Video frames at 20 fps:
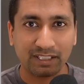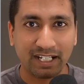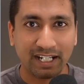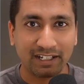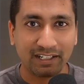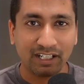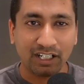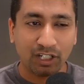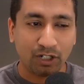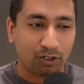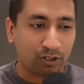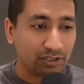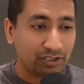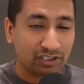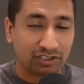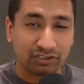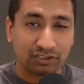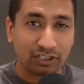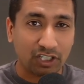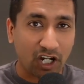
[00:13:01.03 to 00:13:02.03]
that, or
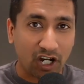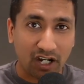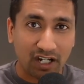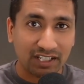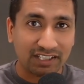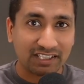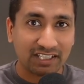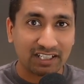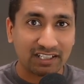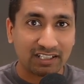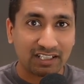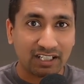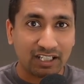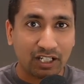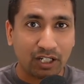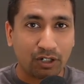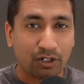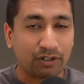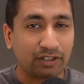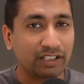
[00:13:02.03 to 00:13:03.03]
just content
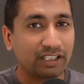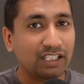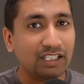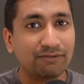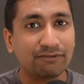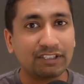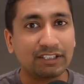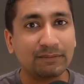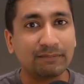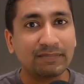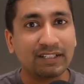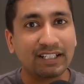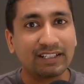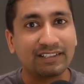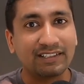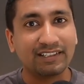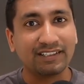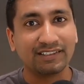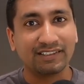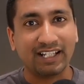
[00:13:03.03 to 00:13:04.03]
or even
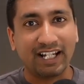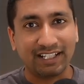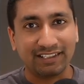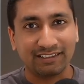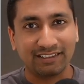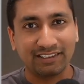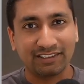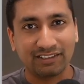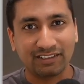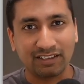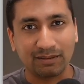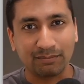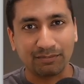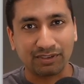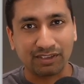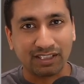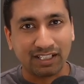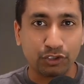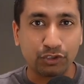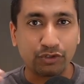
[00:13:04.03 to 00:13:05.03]
design
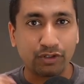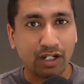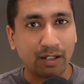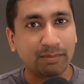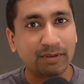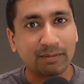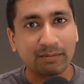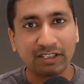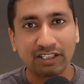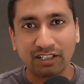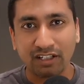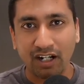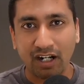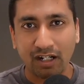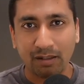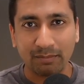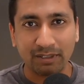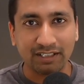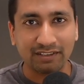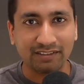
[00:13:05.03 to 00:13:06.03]
systems, drop them in the
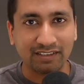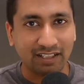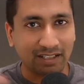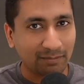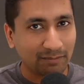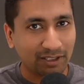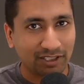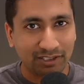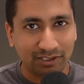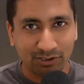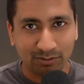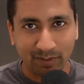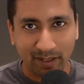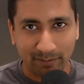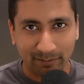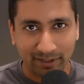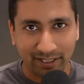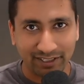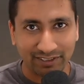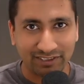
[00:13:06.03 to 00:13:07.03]
comments and I'm going to do my
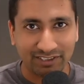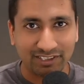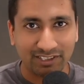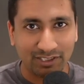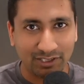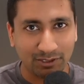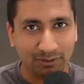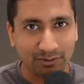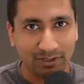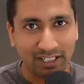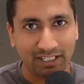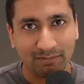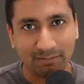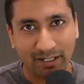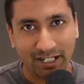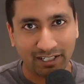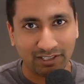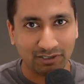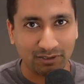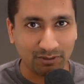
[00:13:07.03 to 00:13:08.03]
best to get
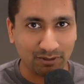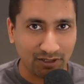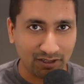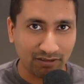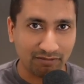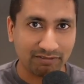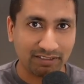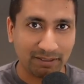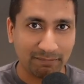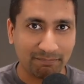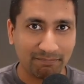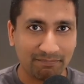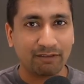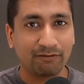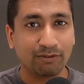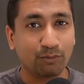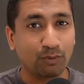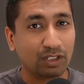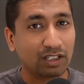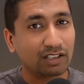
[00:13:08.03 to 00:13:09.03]
back to all of them.
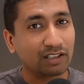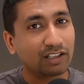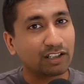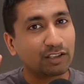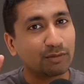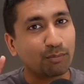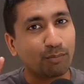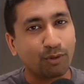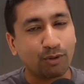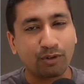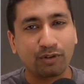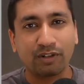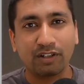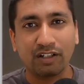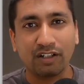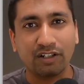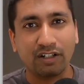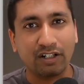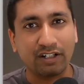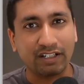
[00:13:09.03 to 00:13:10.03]
If you want to learn more
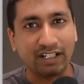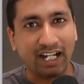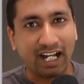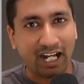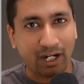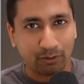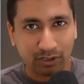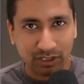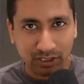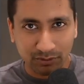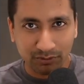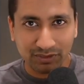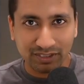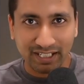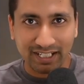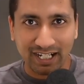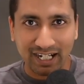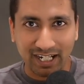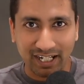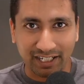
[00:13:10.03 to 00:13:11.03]
on how to use
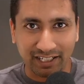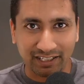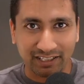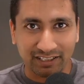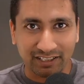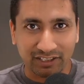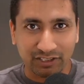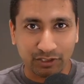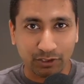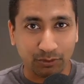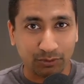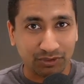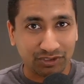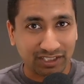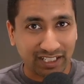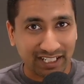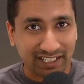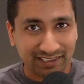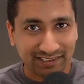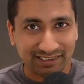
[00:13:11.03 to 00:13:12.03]
AI to
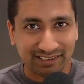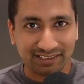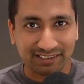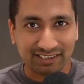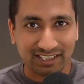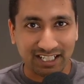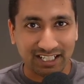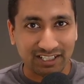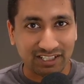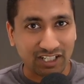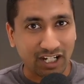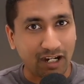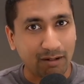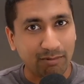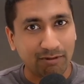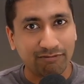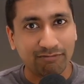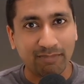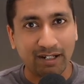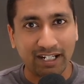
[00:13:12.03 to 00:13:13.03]
stay consistent, top
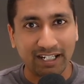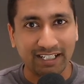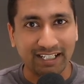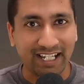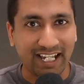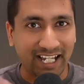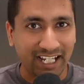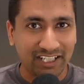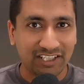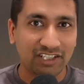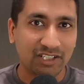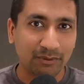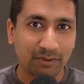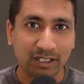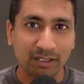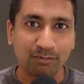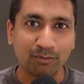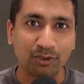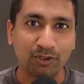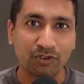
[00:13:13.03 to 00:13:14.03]
of mind, and
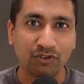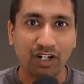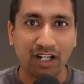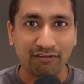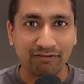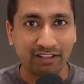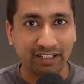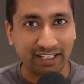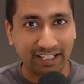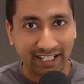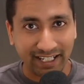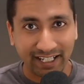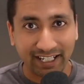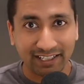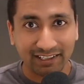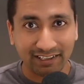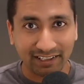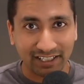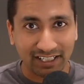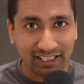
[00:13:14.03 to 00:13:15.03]
generate more traffic
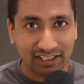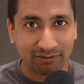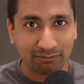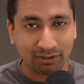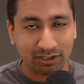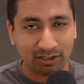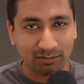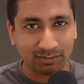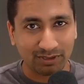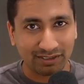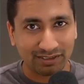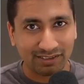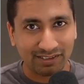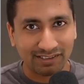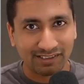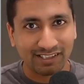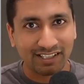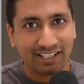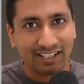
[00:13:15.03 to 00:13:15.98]
and leads for your business,